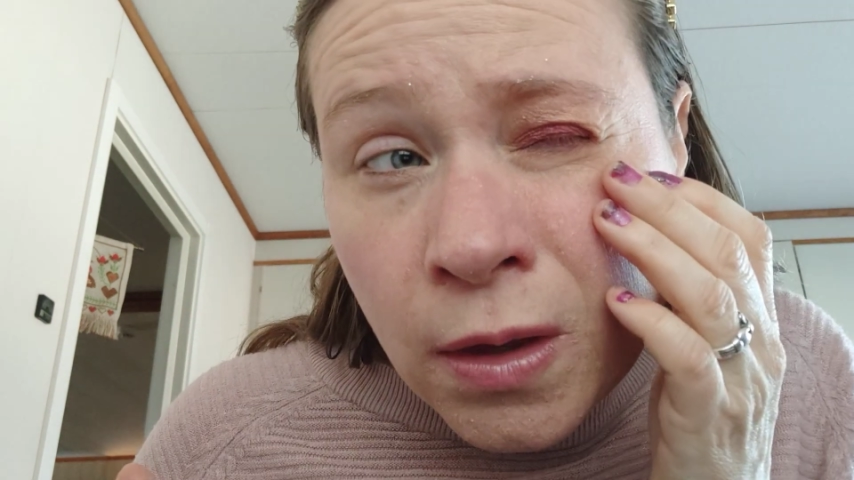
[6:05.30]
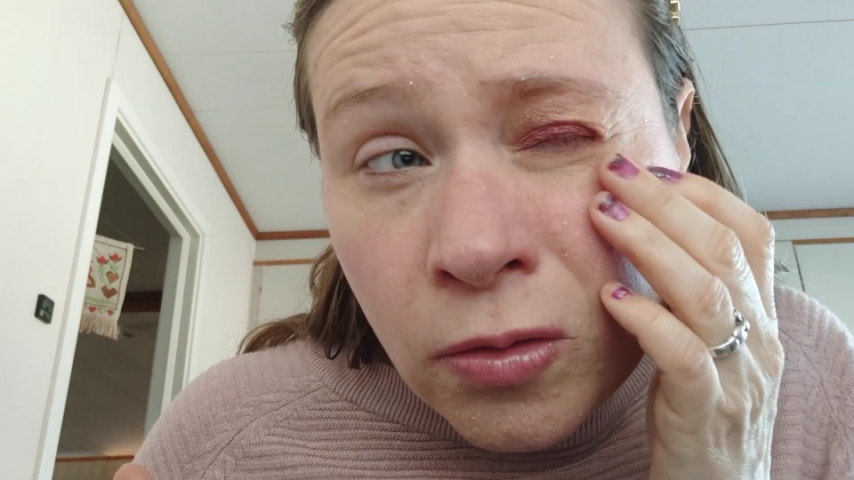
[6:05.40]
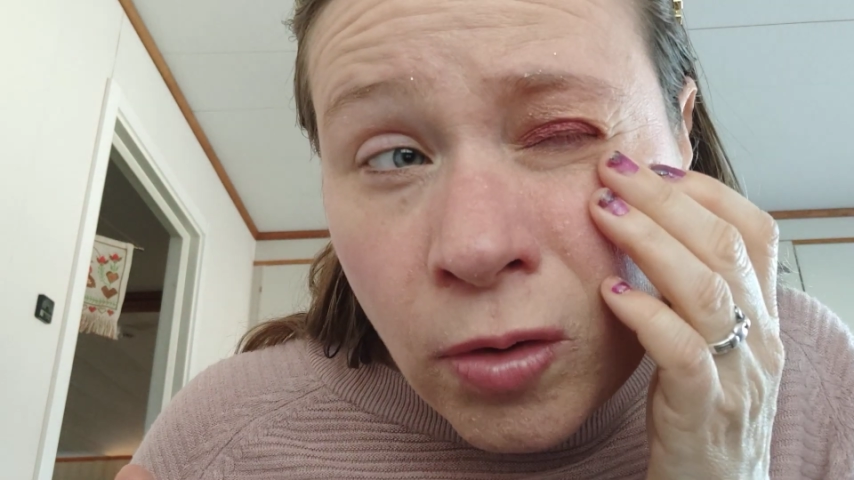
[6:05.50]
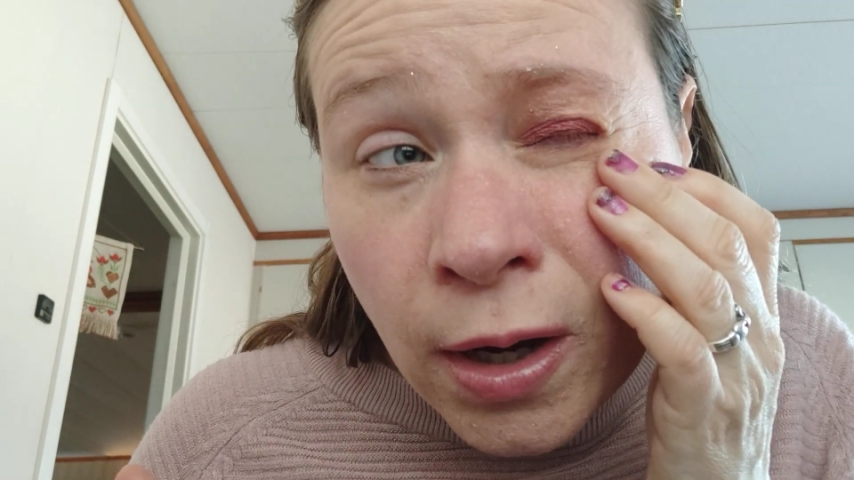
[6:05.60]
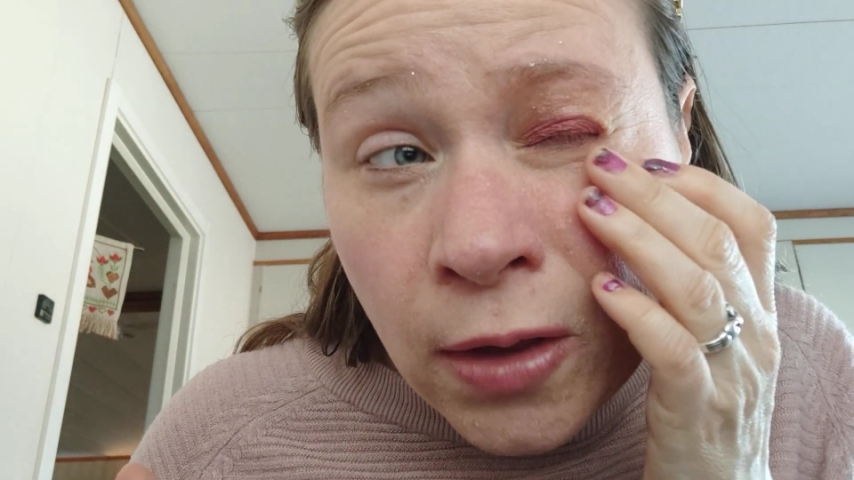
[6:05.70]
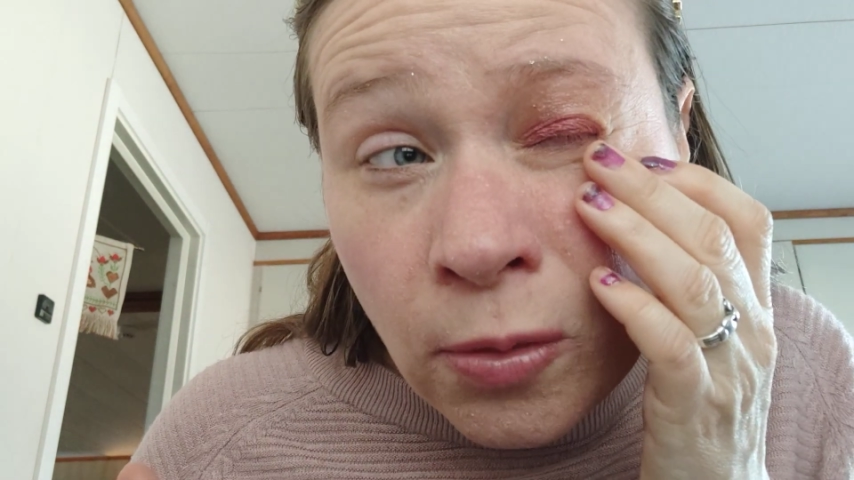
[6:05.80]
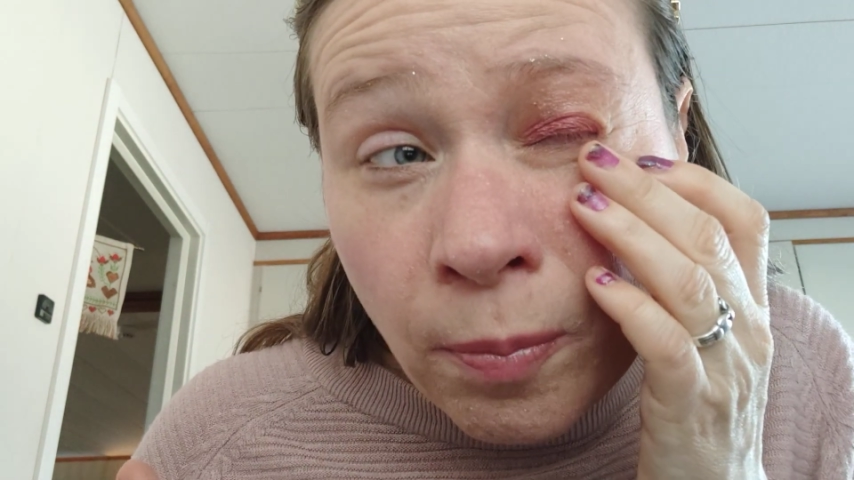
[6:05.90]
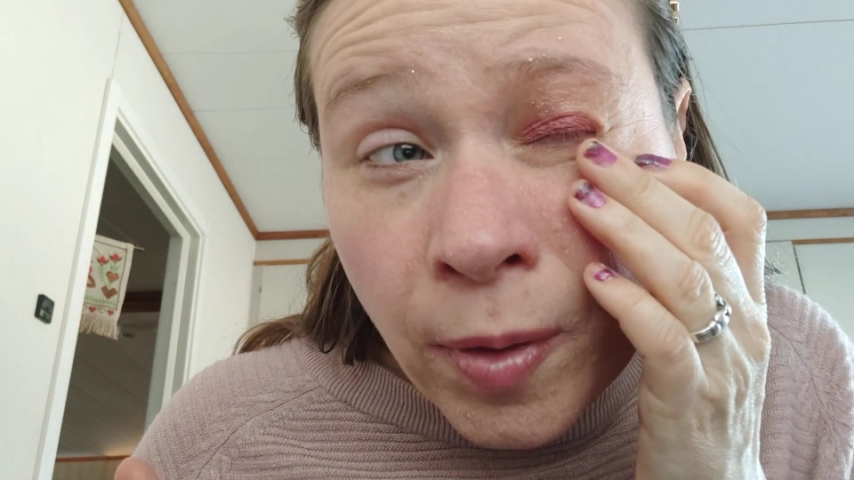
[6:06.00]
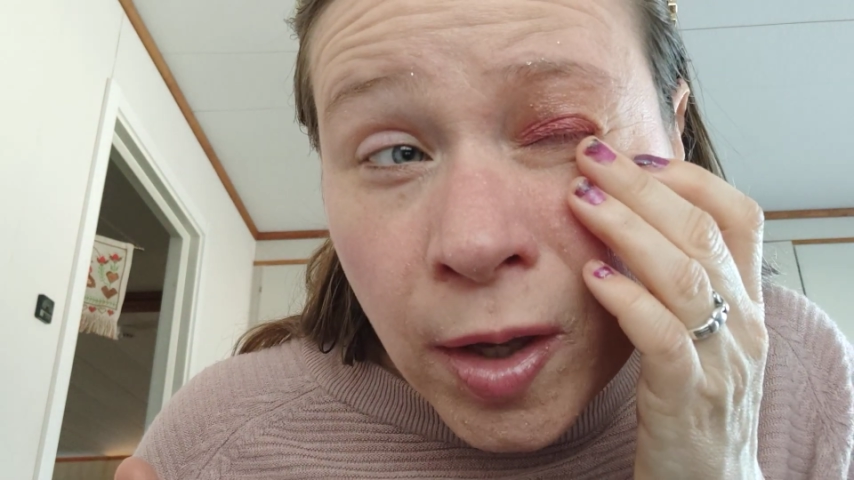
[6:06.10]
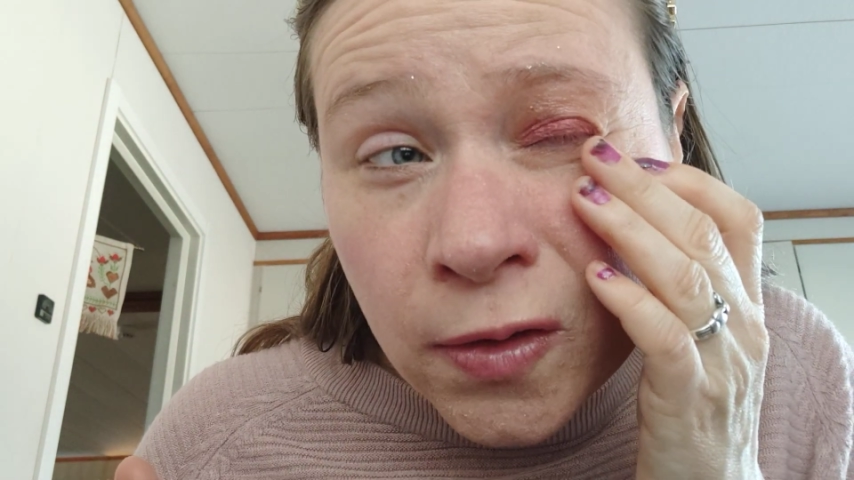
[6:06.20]
It's right at the
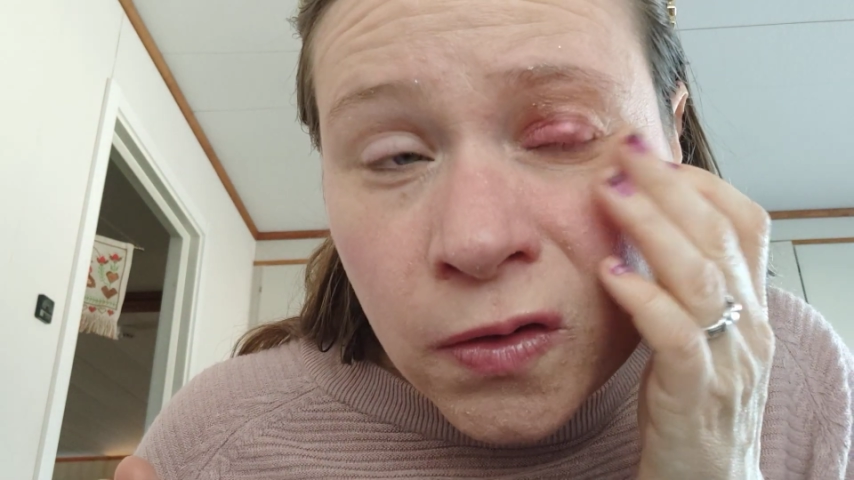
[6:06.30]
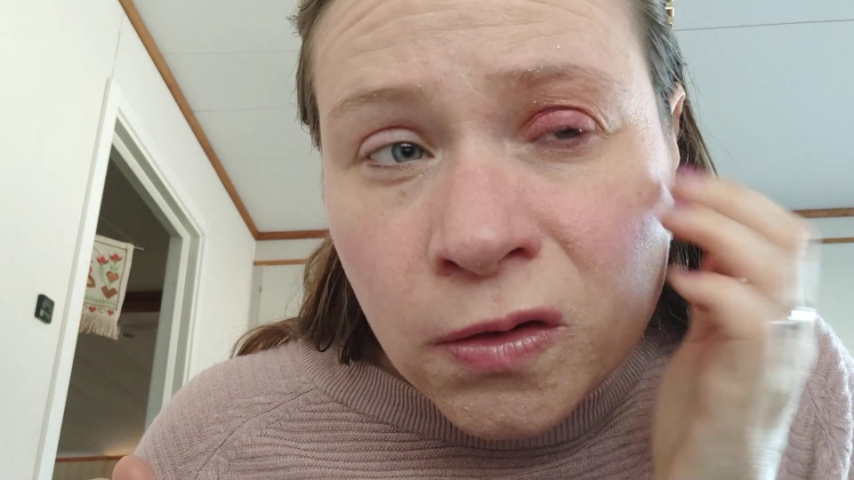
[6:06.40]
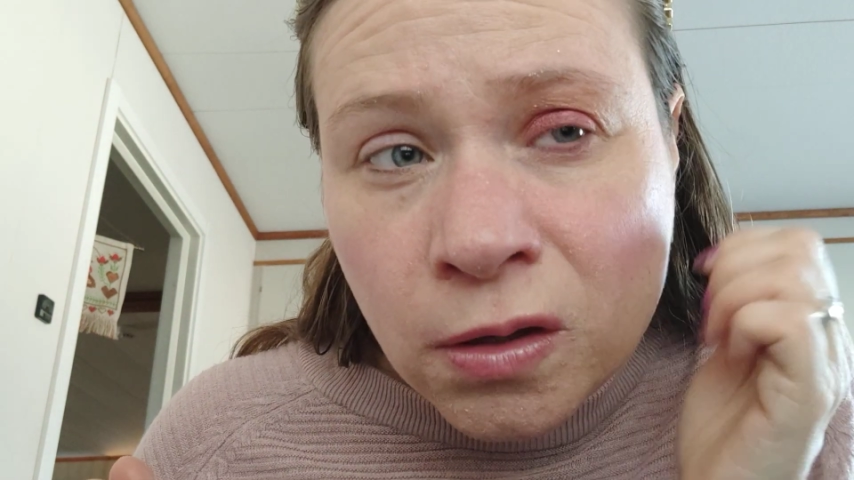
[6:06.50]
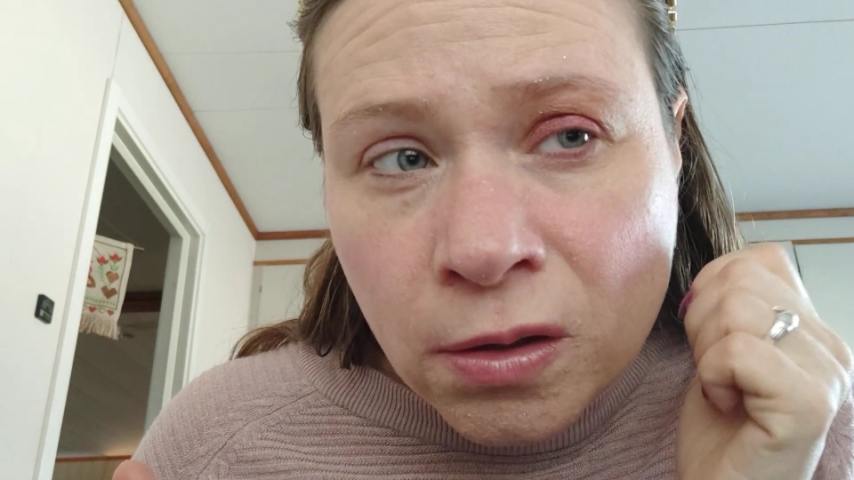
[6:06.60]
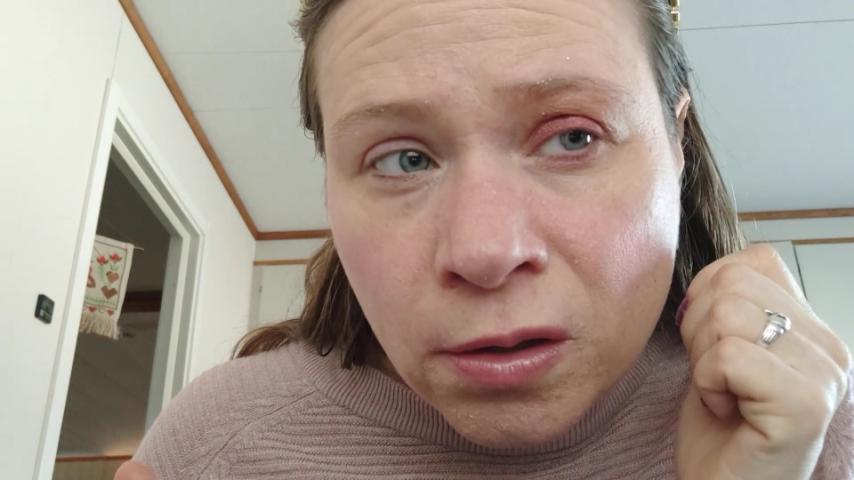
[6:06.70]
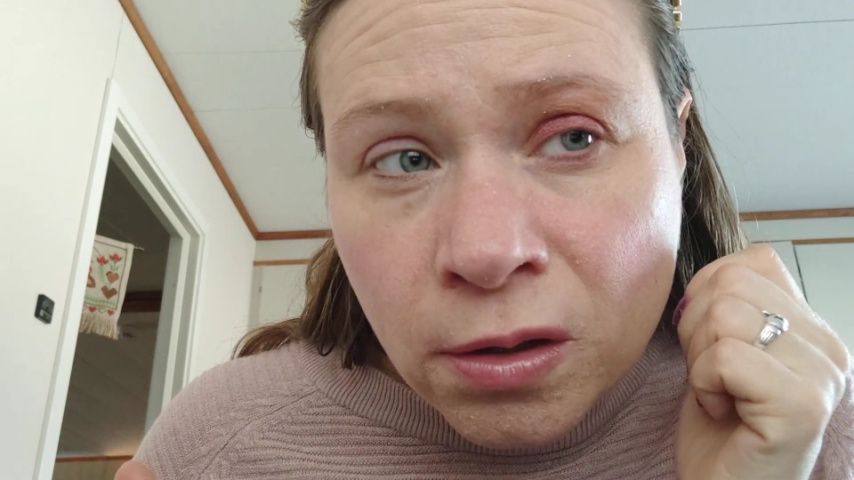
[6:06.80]
base.